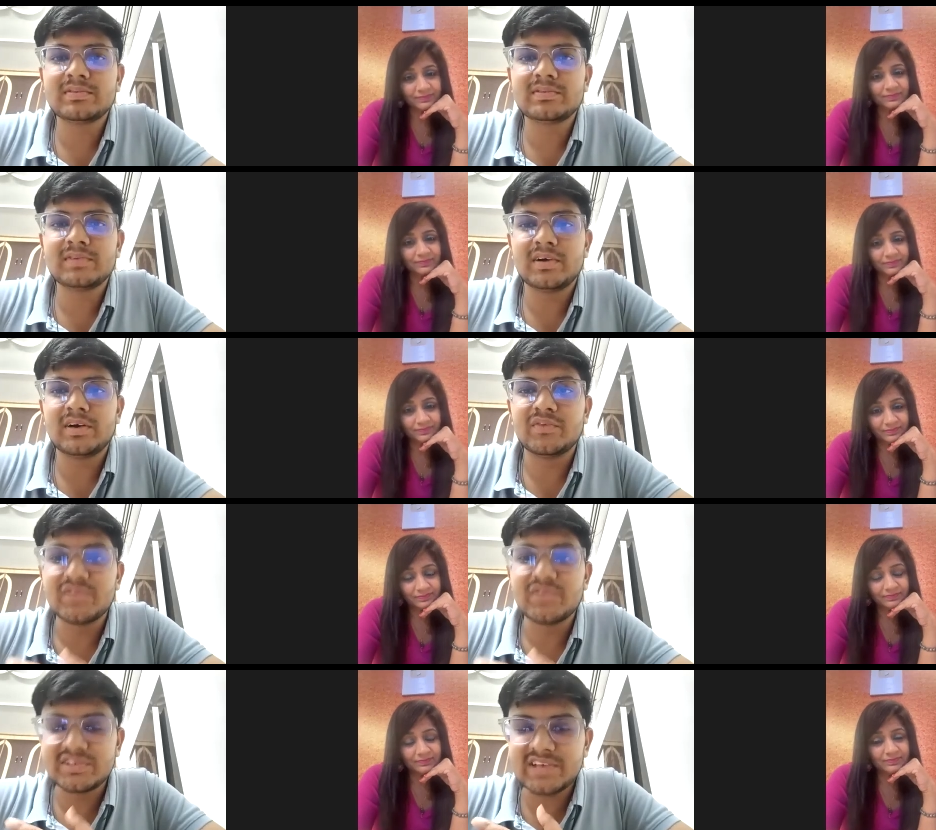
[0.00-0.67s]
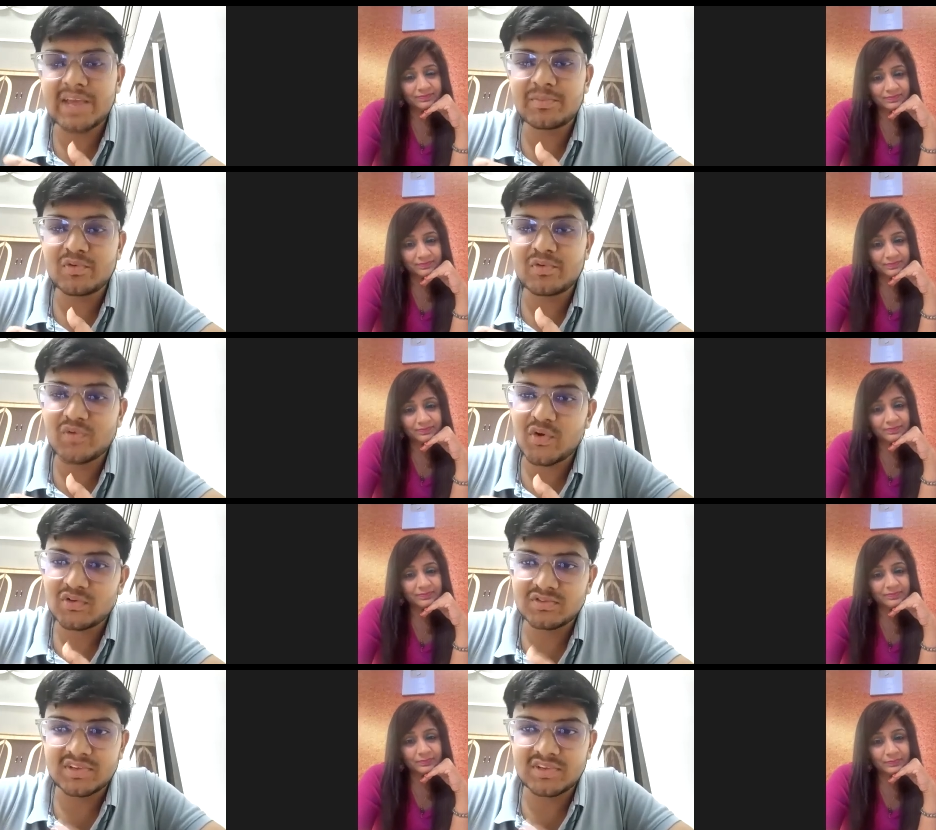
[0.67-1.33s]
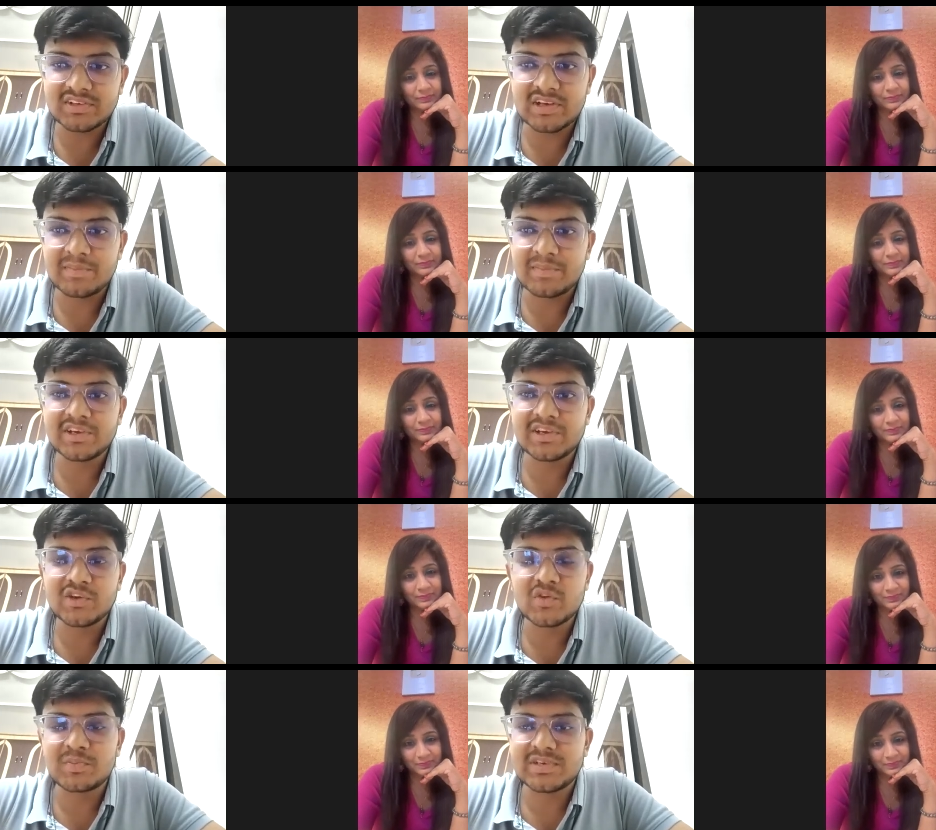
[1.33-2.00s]
Speaker 1: uh, which type of questions are
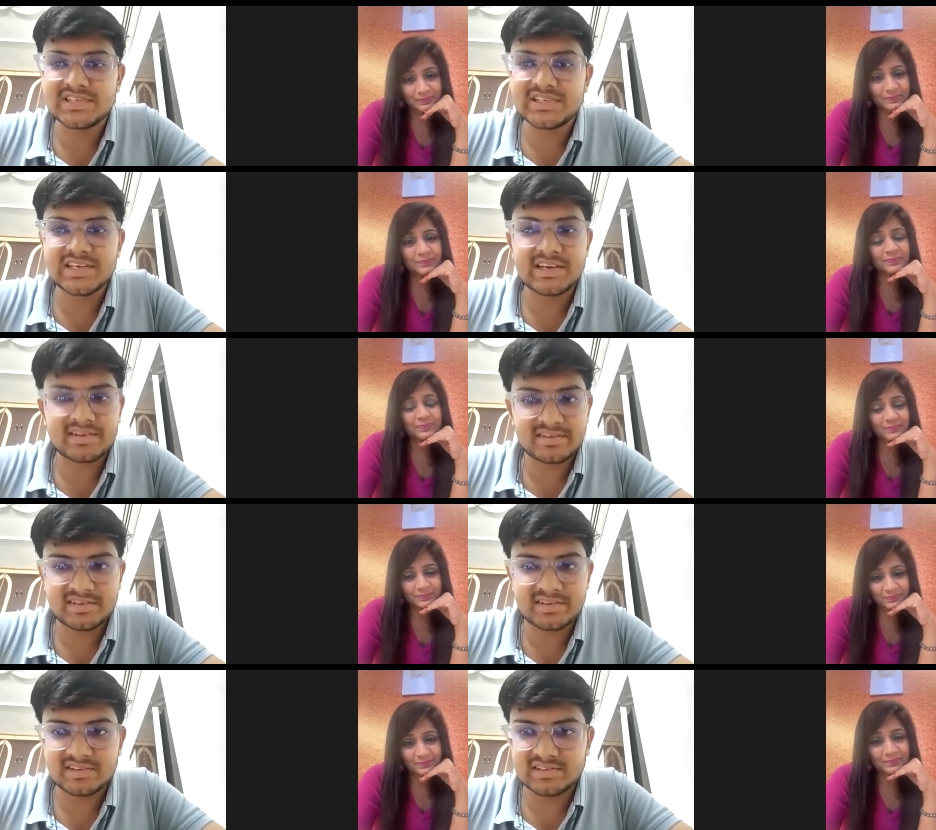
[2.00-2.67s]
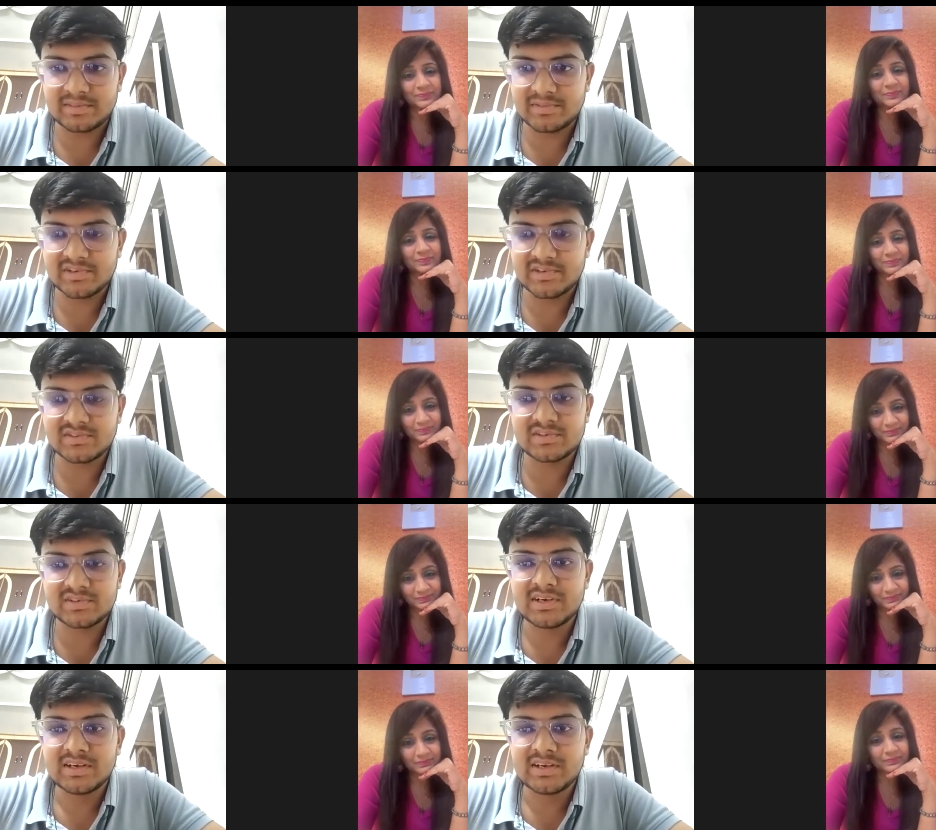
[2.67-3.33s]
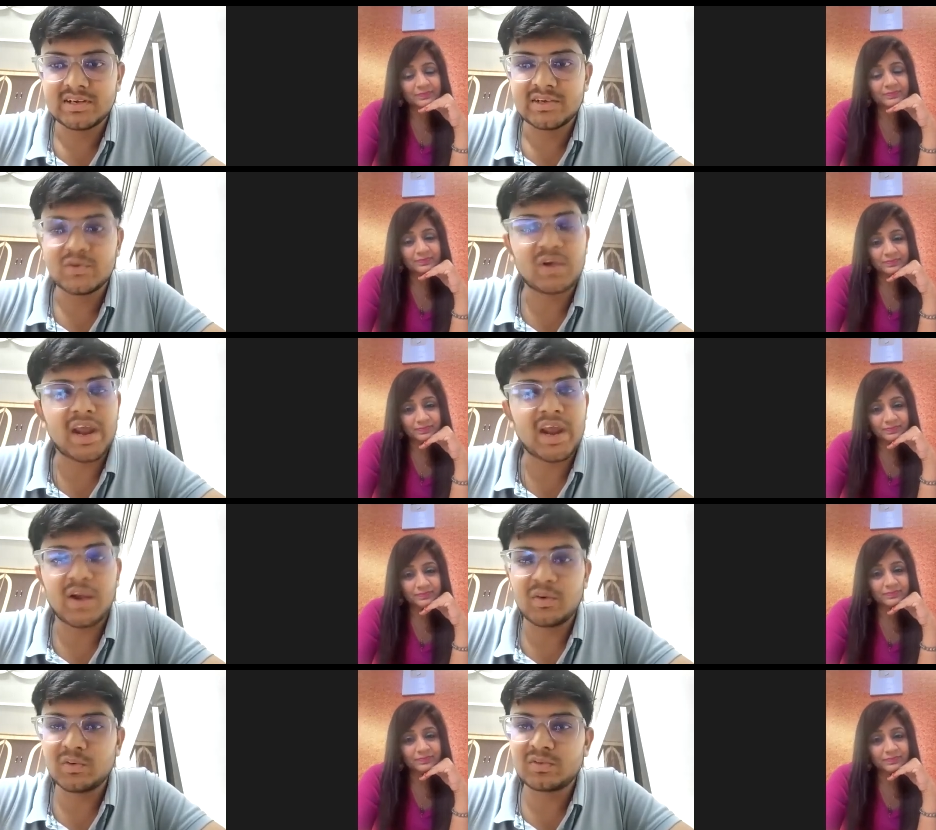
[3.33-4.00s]
coming in your P G entrance examination, you
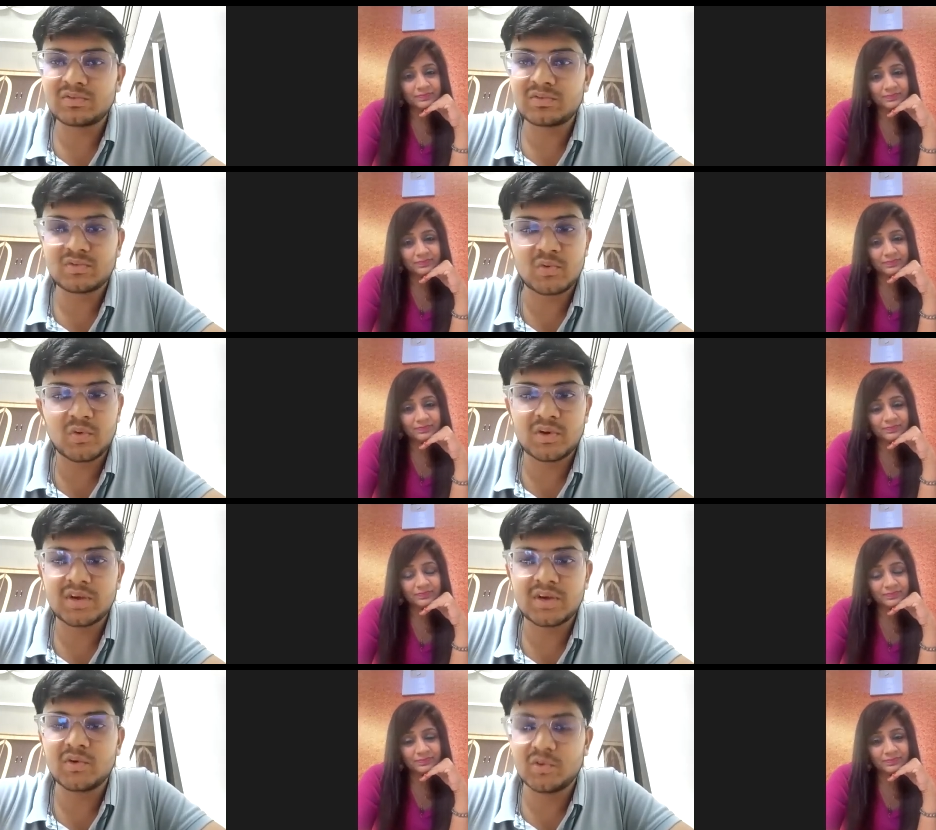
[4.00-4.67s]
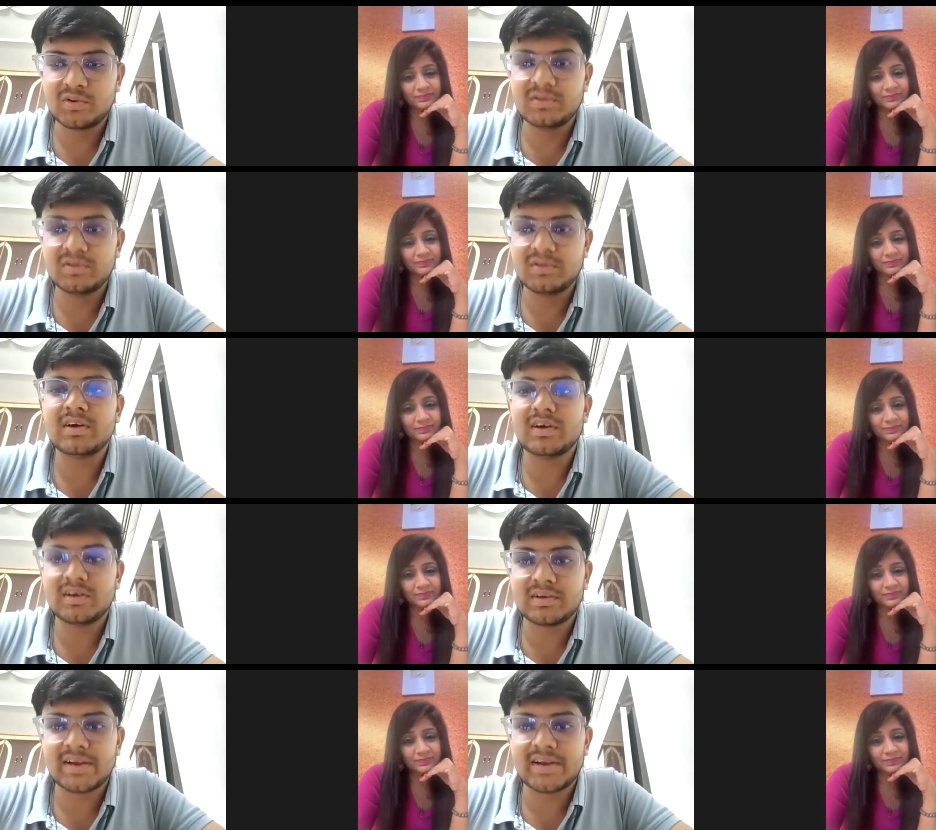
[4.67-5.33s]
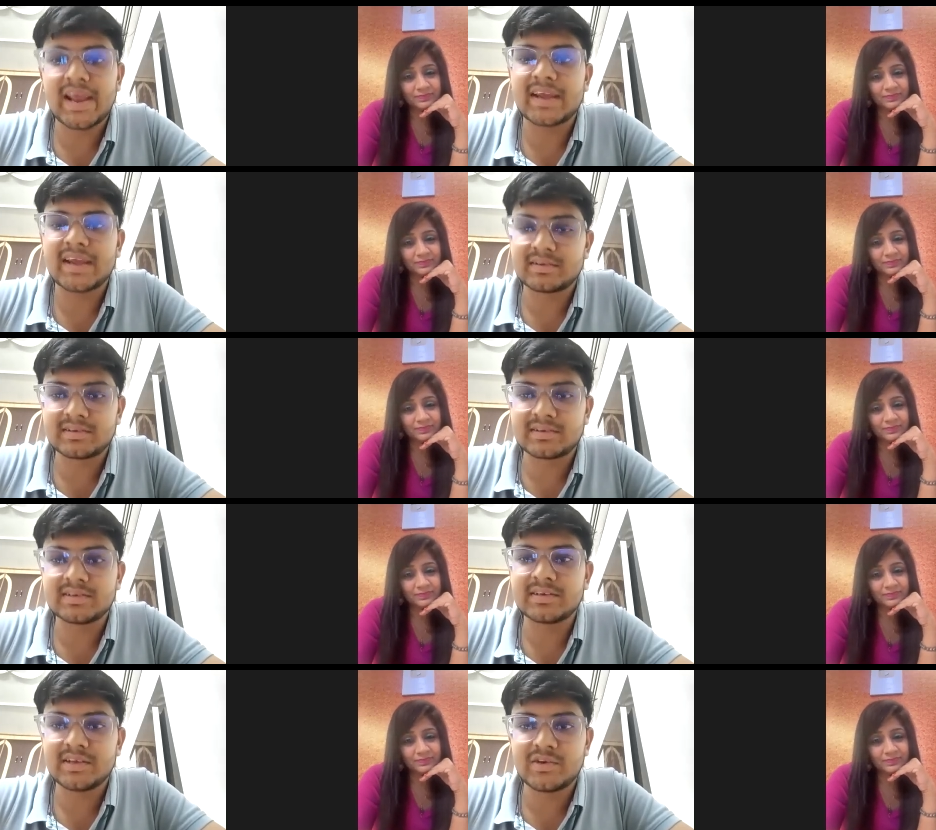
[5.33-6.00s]
cannot score a good uh, rank
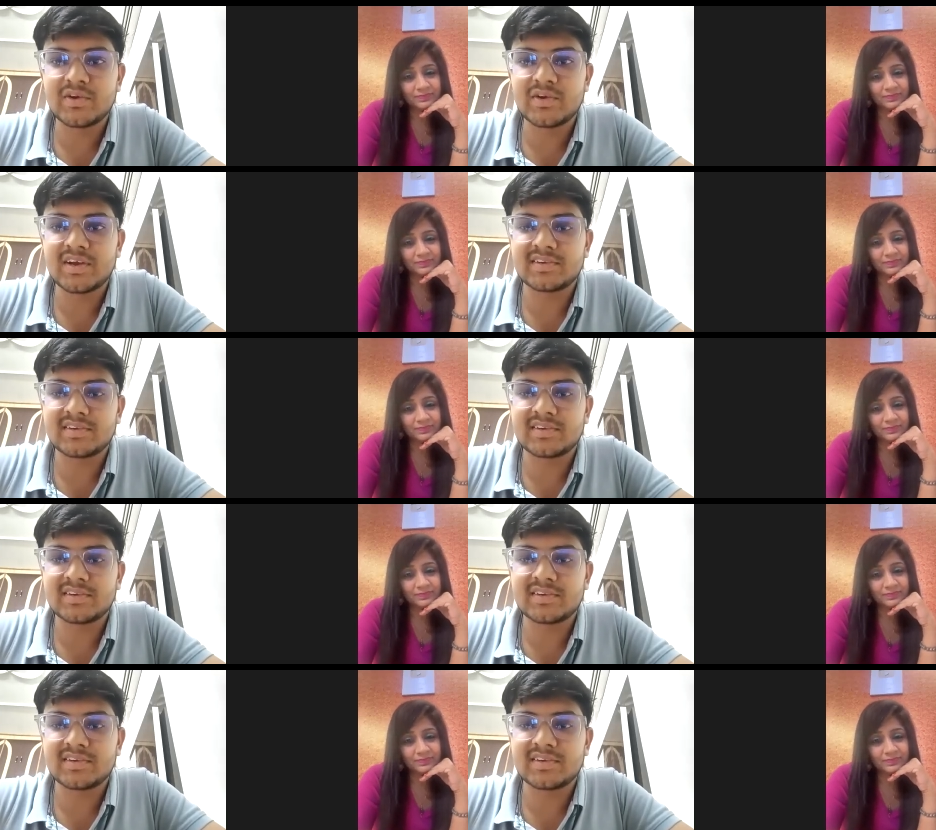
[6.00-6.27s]
in your